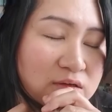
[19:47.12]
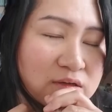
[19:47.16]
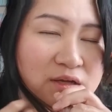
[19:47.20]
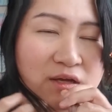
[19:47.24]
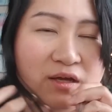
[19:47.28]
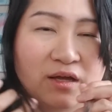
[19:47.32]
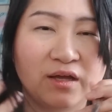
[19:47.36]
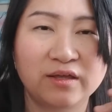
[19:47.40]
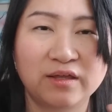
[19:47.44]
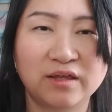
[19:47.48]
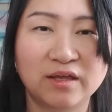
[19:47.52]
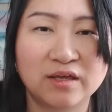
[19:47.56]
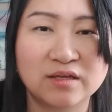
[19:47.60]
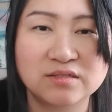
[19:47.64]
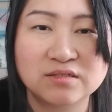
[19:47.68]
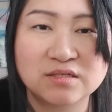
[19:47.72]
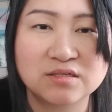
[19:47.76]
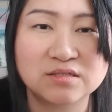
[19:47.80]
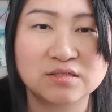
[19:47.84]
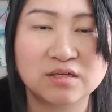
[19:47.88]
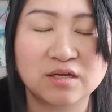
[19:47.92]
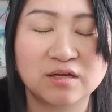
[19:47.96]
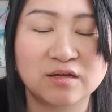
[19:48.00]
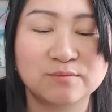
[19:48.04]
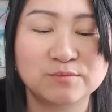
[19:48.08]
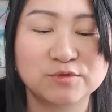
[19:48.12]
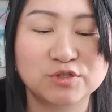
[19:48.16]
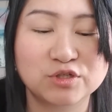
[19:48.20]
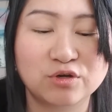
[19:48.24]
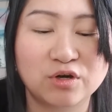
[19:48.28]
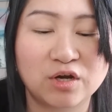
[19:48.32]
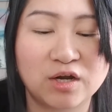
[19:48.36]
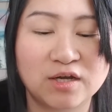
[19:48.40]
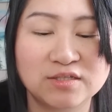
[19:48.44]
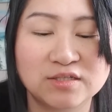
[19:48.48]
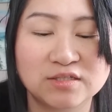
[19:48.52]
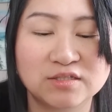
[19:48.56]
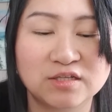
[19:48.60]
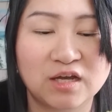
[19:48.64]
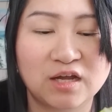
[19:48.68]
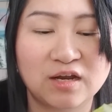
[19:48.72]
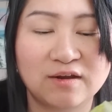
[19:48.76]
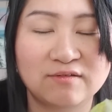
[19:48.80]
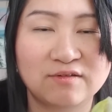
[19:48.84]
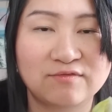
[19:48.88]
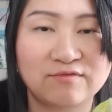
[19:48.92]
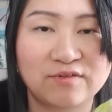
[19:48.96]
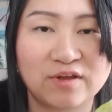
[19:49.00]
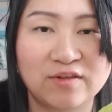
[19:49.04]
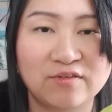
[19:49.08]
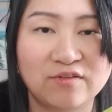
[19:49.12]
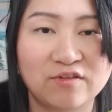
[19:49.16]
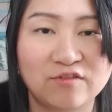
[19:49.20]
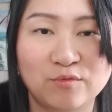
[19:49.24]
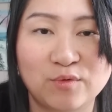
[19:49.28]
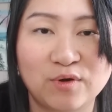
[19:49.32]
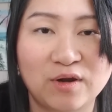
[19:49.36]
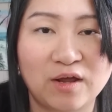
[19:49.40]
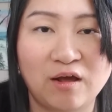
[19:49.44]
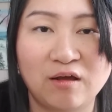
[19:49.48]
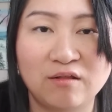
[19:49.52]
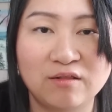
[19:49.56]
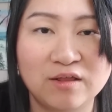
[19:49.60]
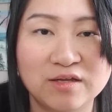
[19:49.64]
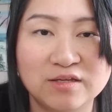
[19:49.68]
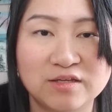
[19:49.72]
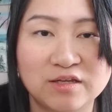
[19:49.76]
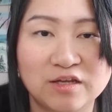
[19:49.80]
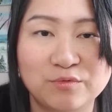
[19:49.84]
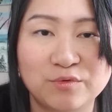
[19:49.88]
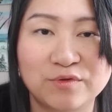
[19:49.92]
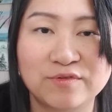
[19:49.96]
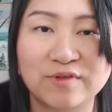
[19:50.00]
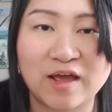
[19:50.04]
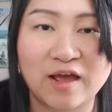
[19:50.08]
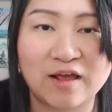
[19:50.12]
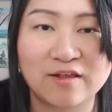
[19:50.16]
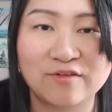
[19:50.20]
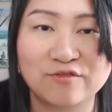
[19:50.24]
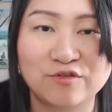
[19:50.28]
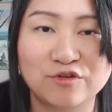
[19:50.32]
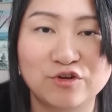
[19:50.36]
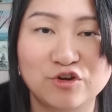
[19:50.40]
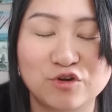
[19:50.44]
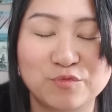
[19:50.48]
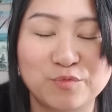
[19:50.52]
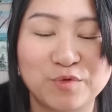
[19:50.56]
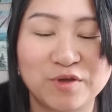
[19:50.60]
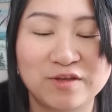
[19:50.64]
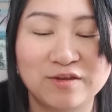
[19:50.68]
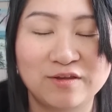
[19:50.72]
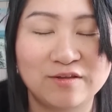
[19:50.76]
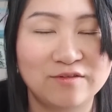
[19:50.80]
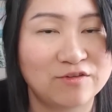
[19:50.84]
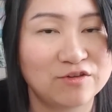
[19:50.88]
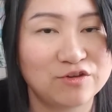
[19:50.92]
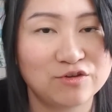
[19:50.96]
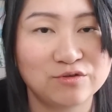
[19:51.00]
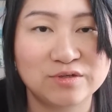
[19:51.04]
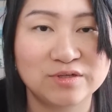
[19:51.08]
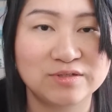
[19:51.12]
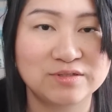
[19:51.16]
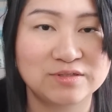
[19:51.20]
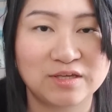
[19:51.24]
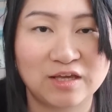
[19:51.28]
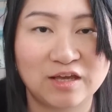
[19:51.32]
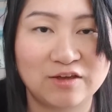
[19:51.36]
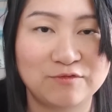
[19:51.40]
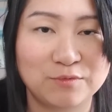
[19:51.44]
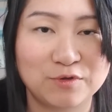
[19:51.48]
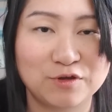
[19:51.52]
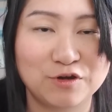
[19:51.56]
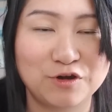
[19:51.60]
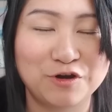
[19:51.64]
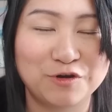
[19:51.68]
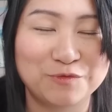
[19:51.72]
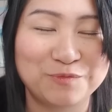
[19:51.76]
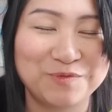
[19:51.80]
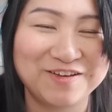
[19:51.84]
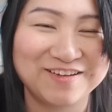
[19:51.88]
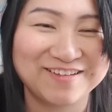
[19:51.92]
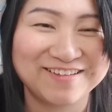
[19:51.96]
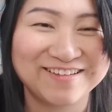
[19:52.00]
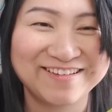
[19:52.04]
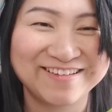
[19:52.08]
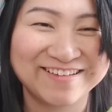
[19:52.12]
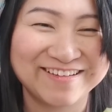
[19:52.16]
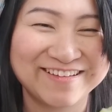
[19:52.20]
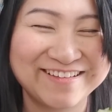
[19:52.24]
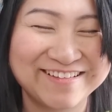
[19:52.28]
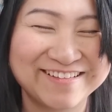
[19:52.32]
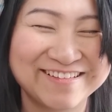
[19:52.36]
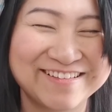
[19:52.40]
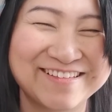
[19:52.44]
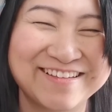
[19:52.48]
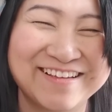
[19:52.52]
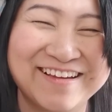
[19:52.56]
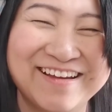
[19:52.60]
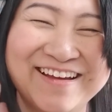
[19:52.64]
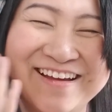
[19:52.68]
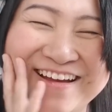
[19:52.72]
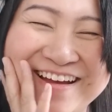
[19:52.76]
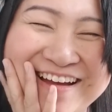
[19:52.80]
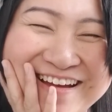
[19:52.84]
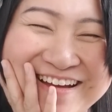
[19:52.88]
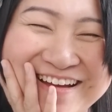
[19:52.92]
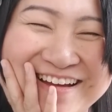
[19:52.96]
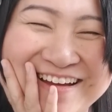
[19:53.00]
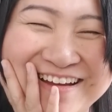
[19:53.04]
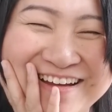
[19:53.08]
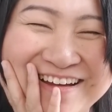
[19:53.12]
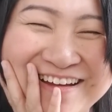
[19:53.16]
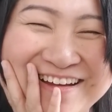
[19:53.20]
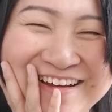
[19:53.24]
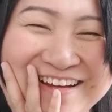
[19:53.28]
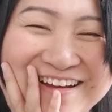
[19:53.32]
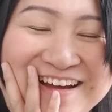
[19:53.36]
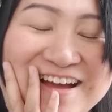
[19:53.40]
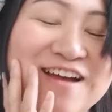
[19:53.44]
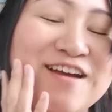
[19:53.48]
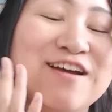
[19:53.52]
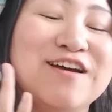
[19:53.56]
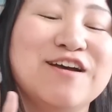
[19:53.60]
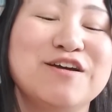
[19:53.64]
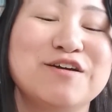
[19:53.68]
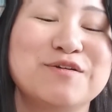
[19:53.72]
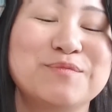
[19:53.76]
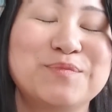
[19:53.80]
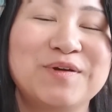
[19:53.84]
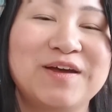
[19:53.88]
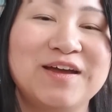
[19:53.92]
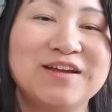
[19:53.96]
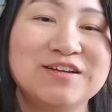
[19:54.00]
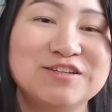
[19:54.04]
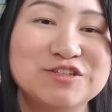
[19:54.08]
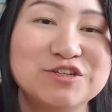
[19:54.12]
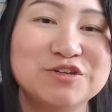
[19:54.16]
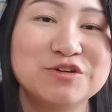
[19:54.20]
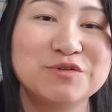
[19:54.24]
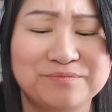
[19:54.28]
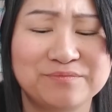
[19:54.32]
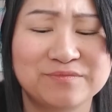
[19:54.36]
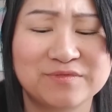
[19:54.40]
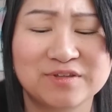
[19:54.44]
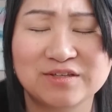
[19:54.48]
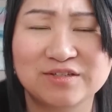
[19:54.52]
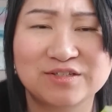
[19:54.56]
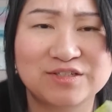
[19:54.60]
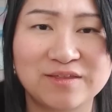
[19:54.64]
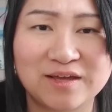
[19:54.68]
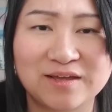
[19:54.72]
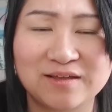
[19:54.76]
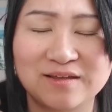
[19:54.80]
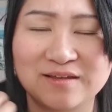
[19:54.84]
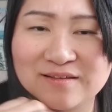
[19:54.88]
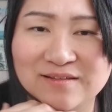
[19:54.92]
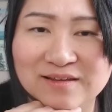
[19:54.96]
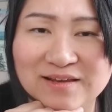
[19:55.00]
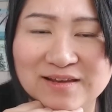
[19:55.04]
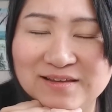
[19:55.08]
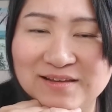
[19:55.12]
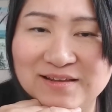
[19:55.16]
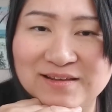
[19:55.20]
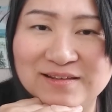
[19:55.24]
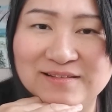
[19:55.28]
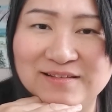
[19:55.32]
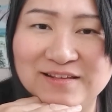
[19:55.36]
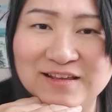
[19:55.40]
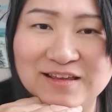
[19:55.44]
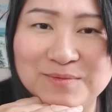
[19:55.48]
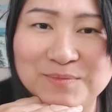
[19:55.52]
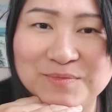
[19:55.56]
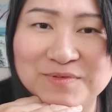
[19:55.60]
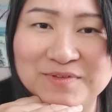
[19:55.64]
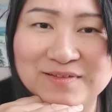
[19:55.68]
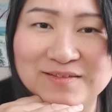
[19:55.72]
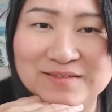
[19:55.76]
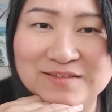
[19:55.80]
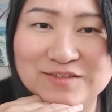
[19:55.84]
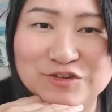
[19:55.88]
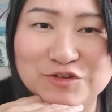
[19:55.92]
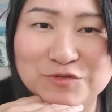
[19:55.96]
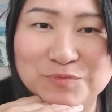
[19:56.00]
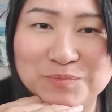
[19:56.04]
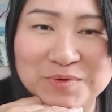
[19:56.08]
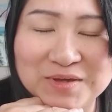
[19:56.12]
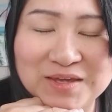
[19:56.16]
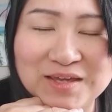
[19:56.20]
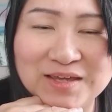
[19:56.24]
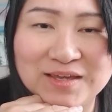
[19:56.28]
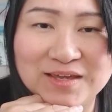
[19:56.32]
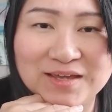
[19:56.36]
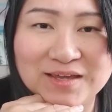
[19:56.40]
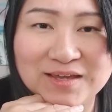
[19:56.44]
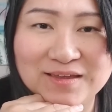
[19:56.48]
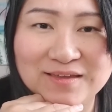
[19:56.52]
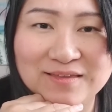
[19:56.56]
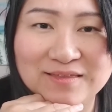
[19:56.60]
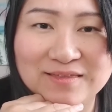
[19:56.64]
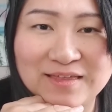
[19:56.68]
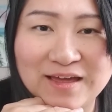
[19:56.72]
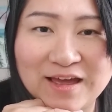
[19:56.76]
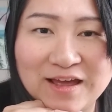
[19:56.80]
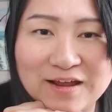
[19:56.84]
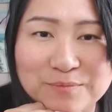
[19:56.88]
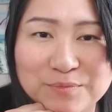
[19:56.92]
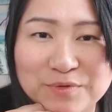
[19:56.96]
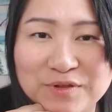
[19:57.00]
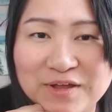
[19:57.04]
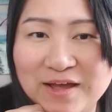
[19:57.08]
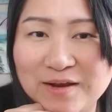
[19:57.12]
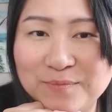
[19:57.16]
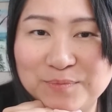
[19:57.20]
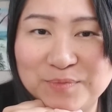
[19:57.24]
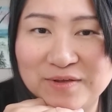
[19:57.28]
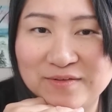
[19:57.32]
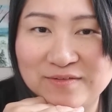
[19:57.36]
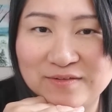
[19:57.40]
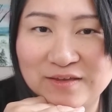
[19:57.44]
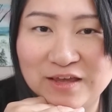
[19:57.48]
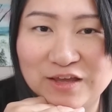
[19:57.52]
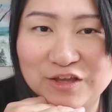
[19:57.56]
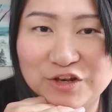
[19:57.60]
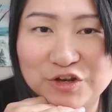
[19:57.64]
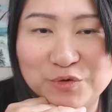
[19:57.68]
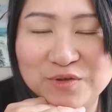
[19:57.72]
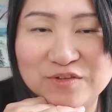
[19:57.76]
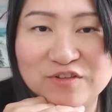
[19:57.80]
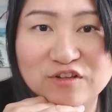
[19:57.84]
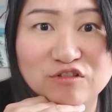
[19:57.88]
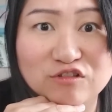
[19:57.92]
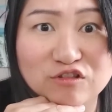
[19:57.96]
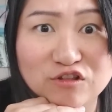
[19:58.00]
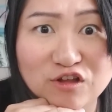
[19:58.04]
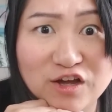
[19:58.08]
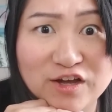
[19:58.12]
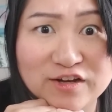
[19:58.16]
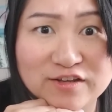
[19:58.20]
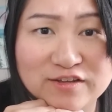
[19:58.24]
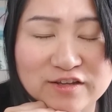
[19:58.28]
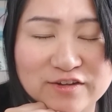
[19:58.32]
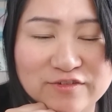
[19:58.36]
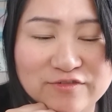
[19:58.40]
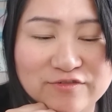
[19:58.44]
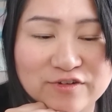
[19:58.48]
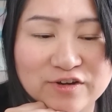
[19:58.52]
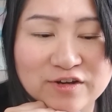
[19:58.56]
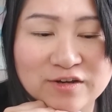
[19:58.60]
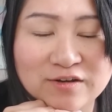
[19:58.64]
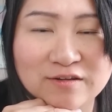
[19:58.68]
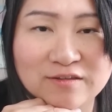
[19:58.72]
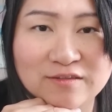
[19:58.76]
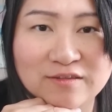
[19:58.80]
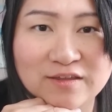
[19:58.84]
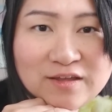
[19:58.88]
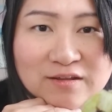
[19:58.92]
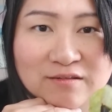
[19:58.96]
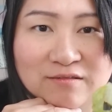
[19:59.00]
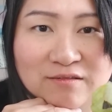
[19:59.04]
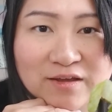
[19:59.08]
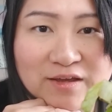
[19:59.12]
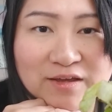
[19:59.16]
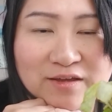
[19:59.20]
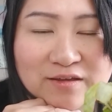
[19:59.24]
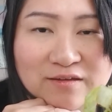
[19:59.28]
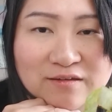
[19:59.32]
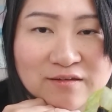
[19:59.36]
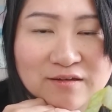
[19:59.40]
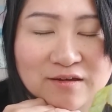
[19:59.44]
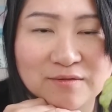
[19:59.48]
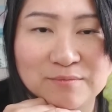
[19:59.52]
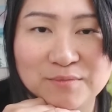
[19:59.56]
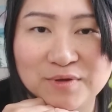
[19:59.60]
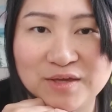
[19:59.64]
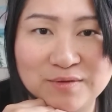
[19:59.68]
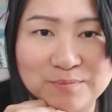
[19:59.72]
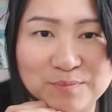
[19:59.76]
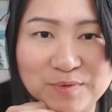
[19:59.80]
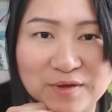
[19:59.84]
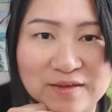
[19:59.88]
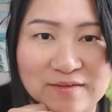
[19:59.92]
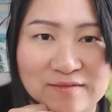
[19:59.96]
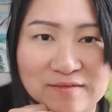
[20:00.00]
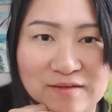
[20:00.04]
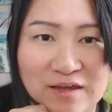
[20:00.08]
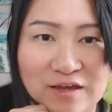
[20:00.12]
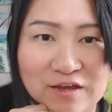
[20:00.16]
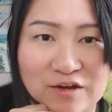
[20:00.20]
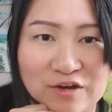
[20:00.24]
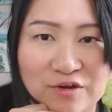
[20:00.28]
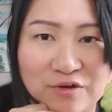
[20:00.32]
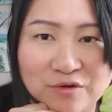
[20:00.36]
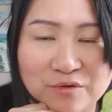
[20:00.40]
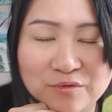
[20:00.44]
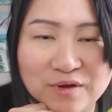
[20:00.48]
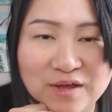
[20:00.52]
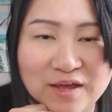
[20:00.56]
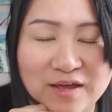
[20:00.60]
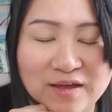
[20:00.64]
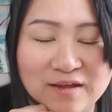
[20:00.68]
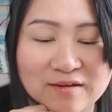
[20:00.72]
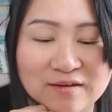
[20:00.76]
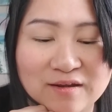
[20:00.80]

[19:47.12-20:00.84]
I guess this comes across as kind of defensive when all I did was ask for your opinions and you just gave me your opinions. but I do want to share that it, it just seems to me that plant based keto is a lot different than like a meat based keto.